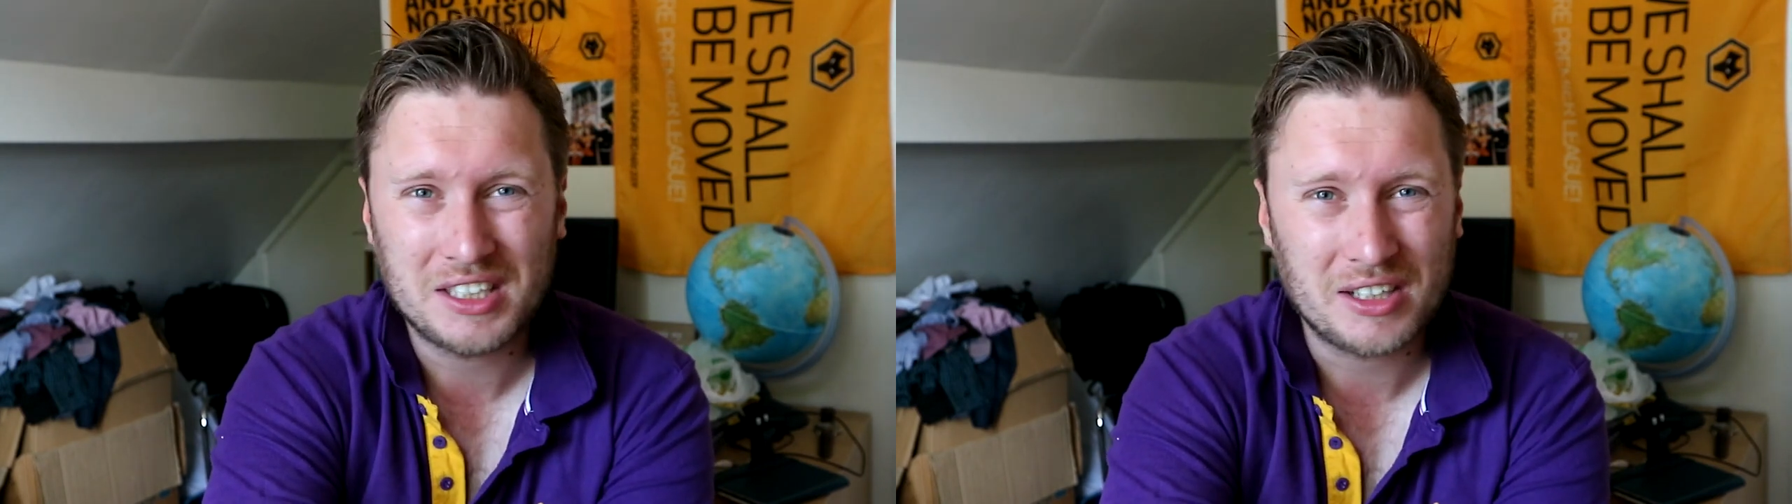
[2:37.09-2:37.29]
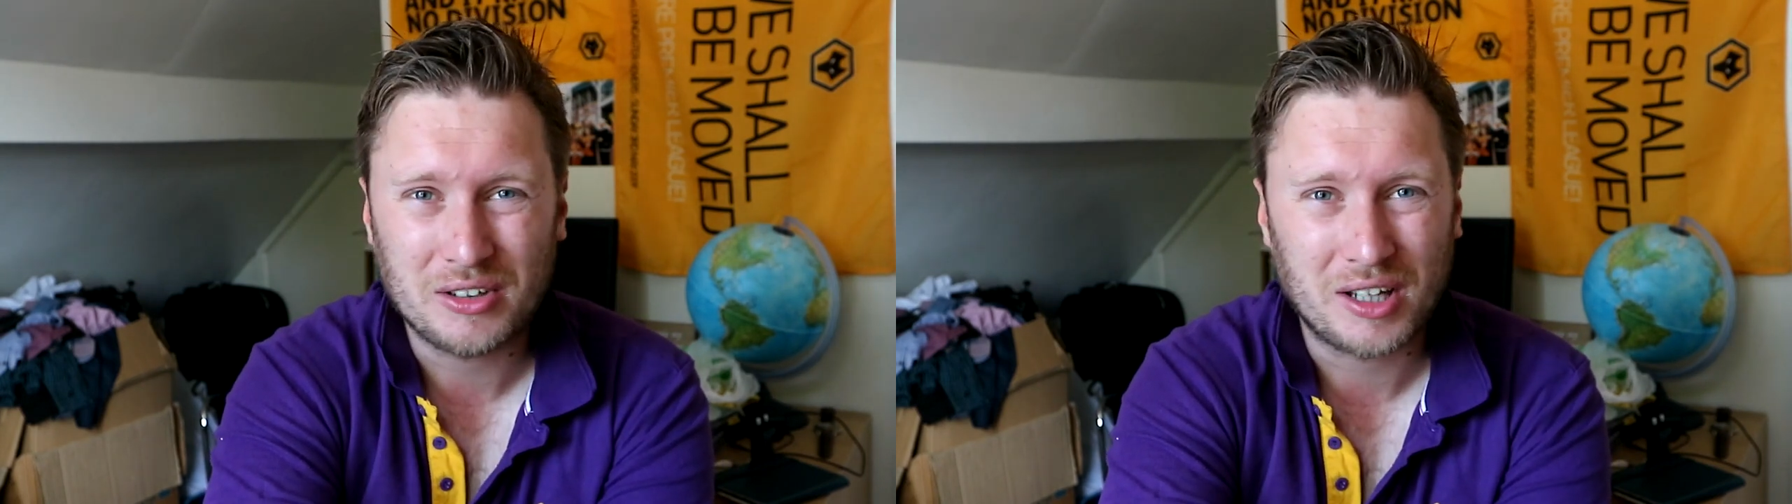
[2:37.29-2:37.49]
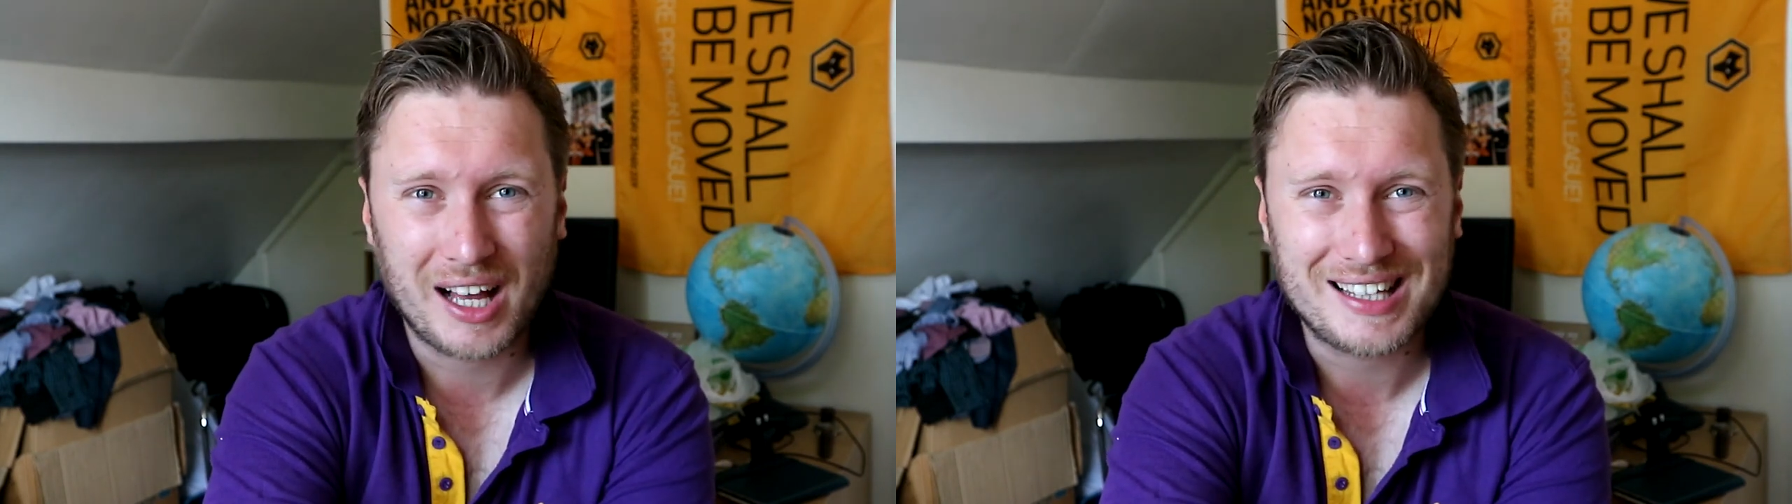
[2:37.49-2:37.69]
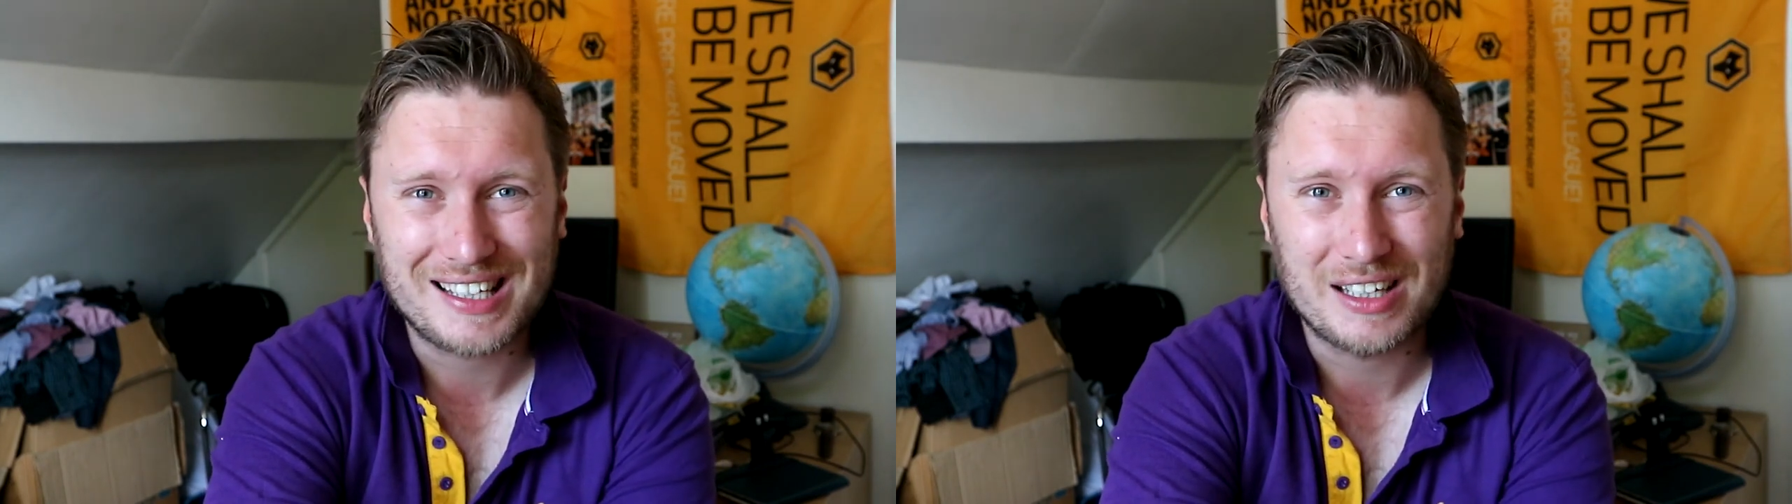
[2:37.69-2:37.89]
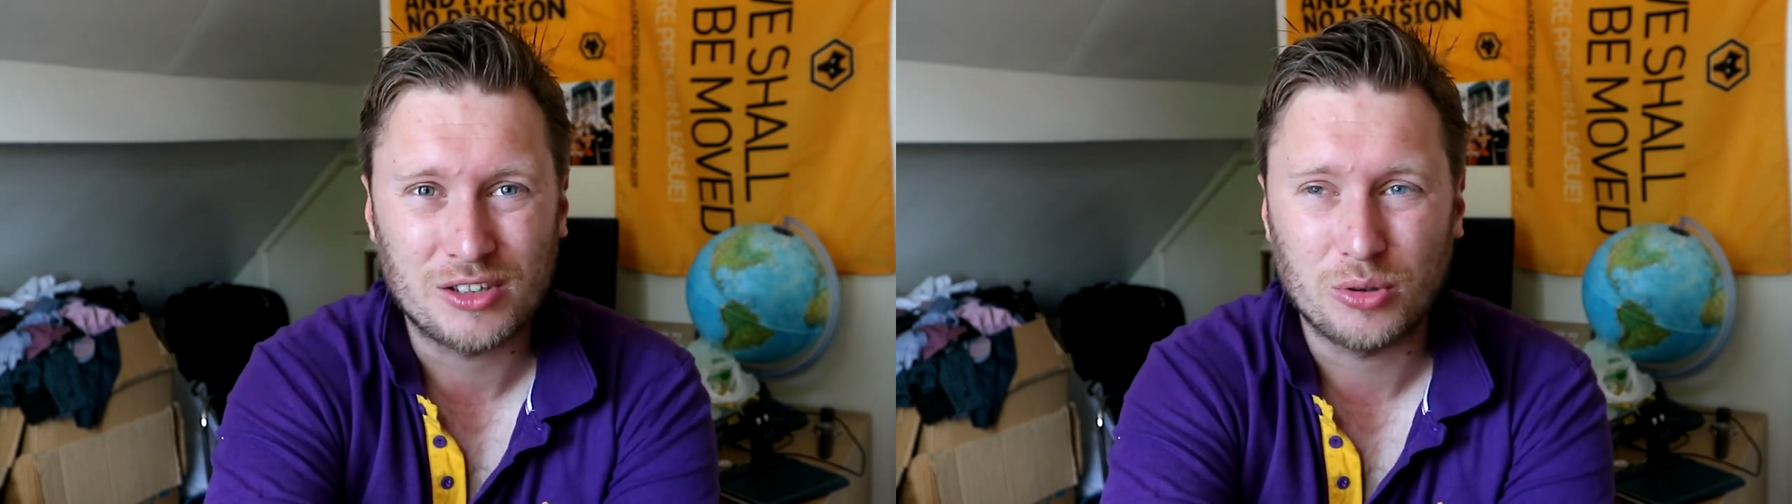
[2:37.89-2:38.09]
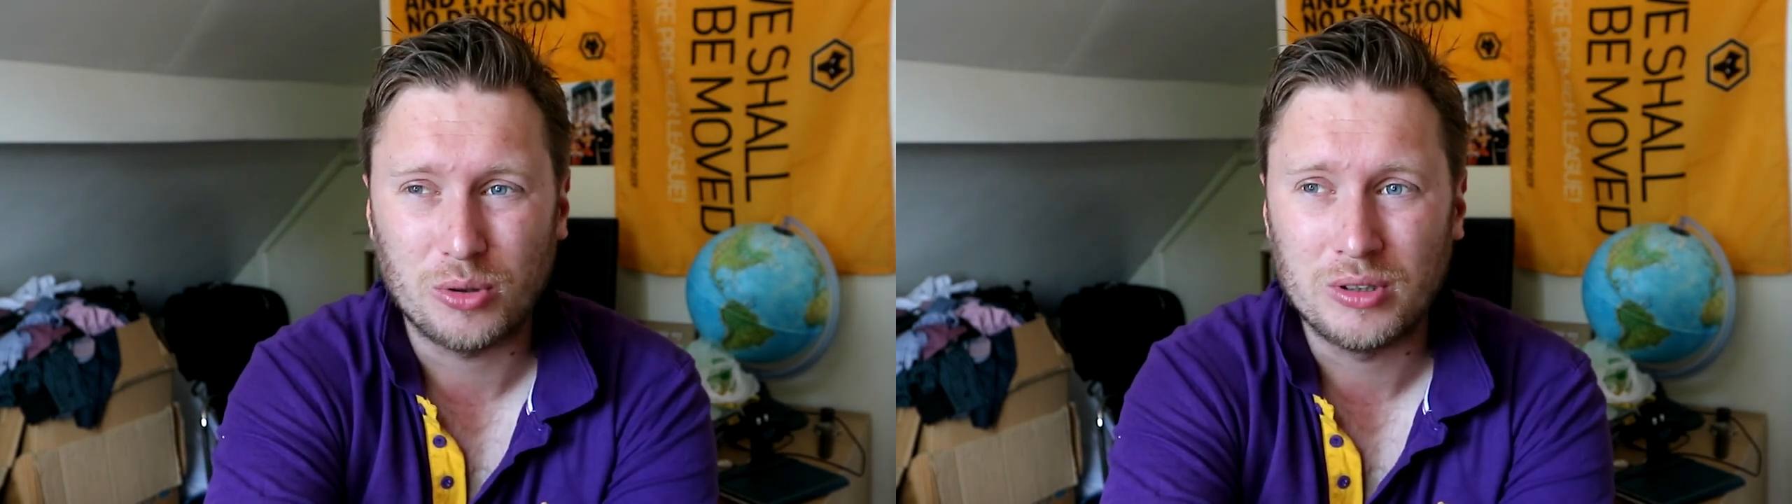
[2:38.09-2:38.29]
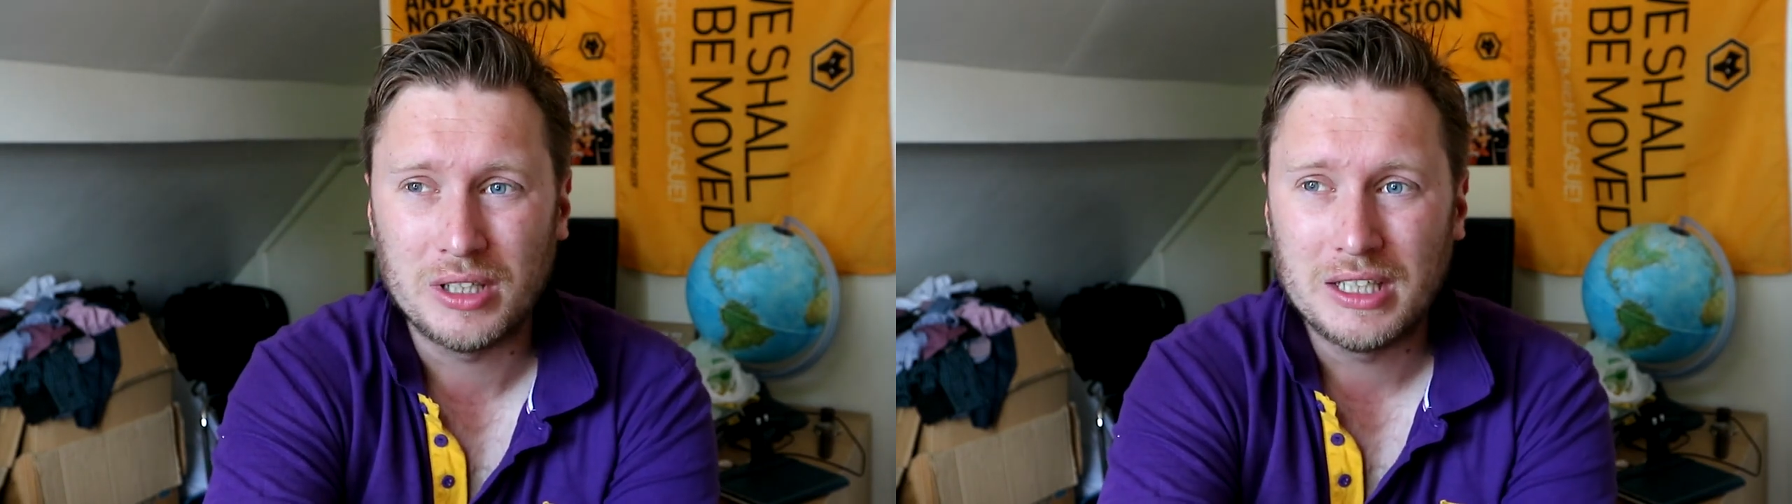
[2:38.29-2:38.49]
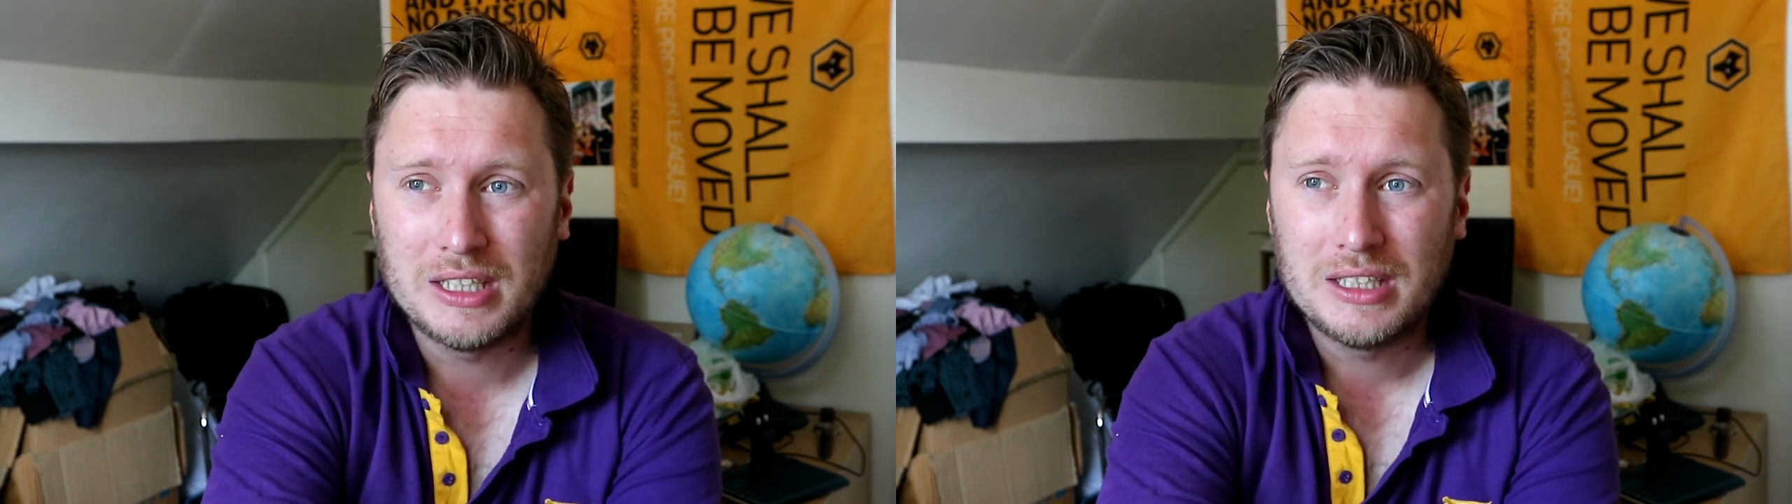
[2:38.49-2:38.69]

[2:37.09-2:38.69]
didn't look at it at all.